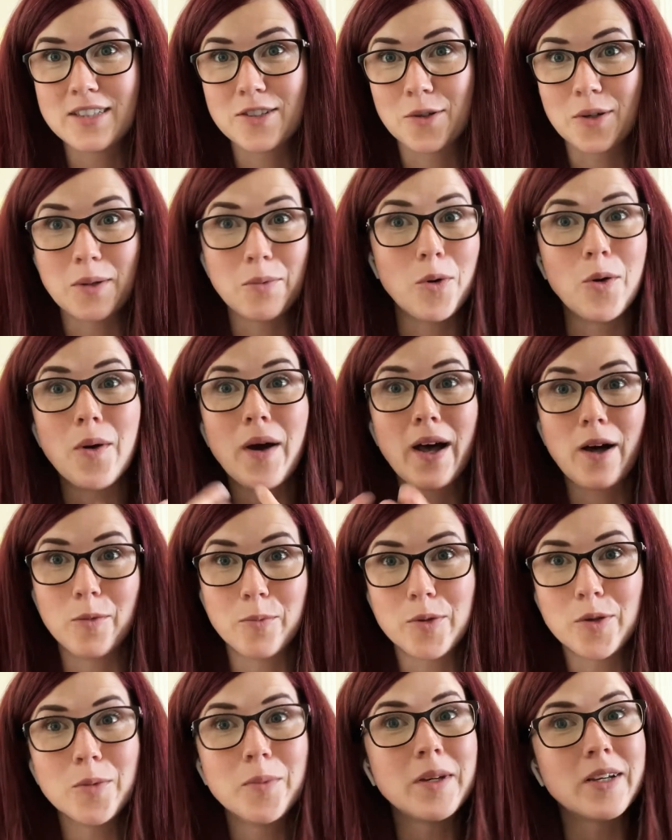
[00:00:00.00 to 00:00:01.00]
So it won't
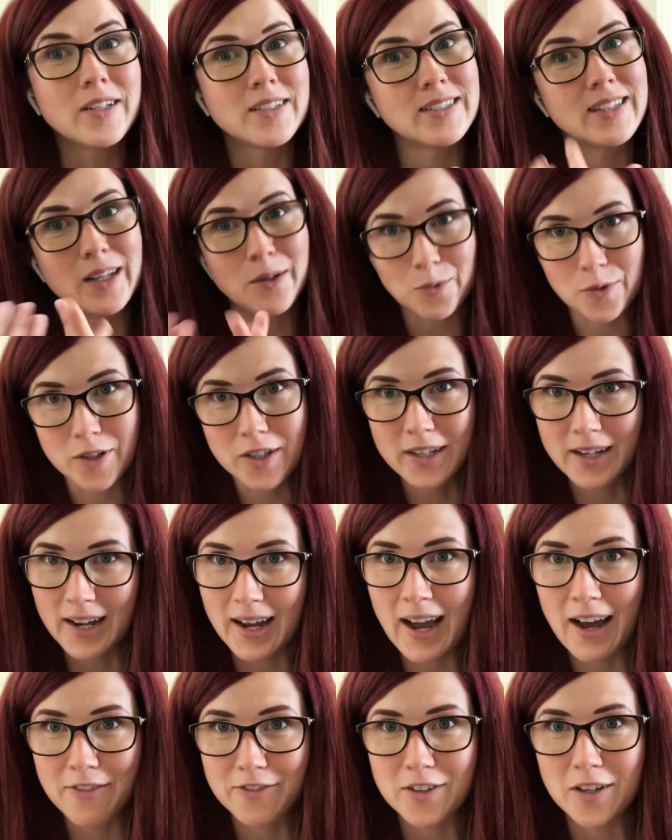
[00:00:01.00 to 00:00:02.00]
help you, because then we're gonna
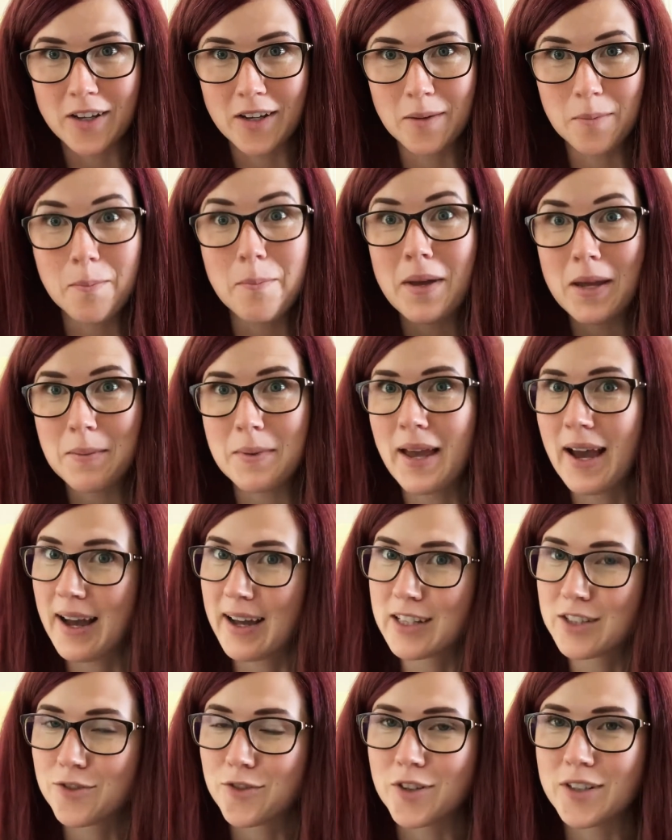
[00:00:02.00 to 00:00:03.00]
have to maybe
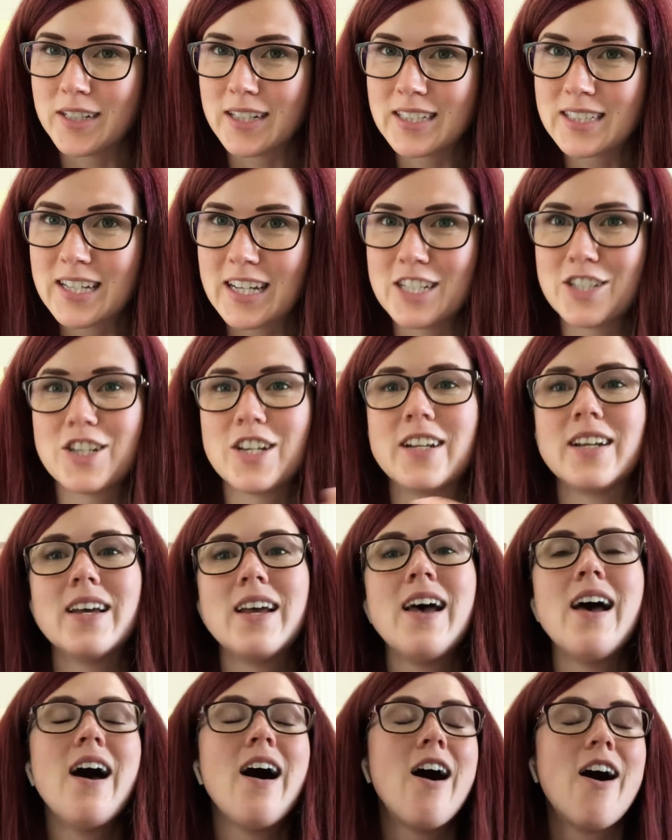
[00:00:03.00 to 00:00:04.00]
ask for an extension
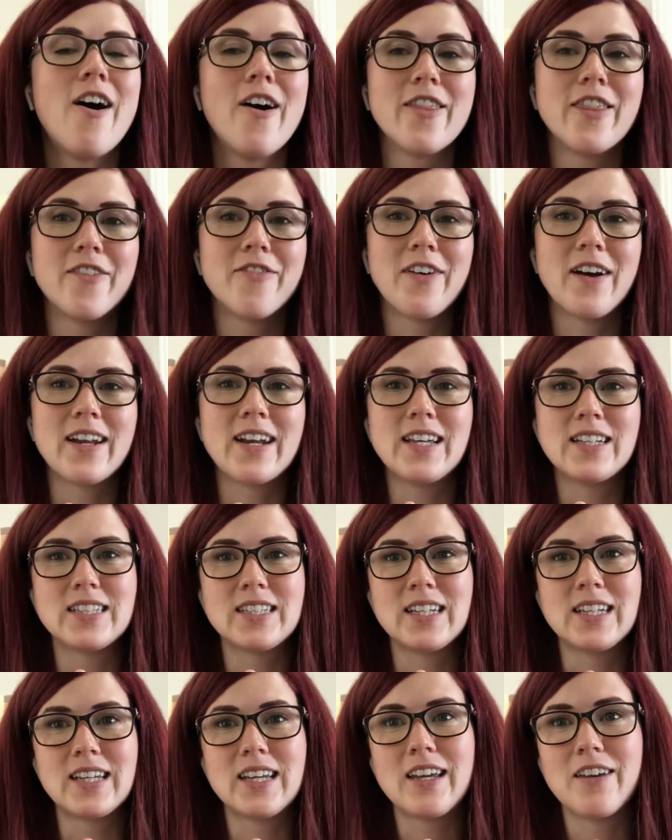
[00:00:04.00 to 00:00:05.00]
on the
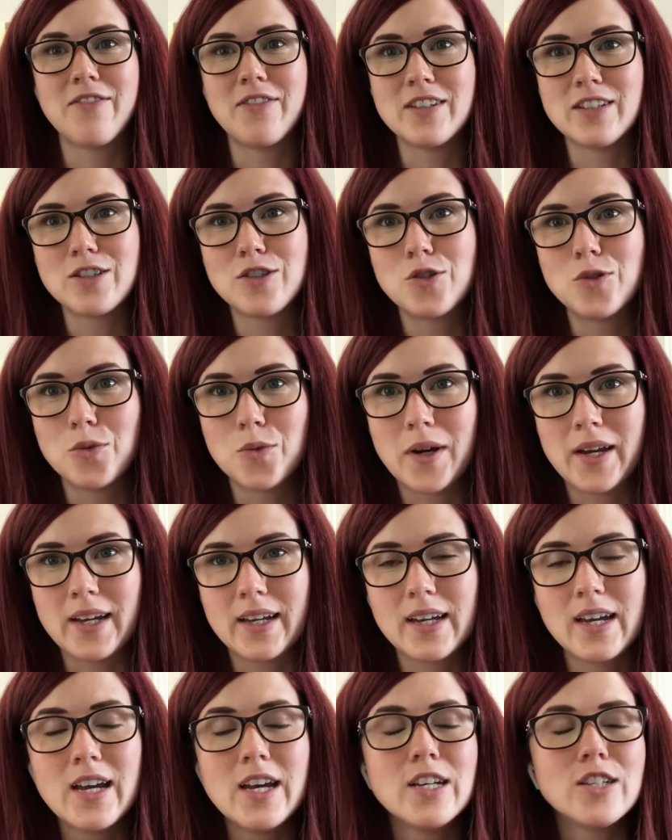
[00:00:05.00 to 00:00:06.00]
financing if it's too quick.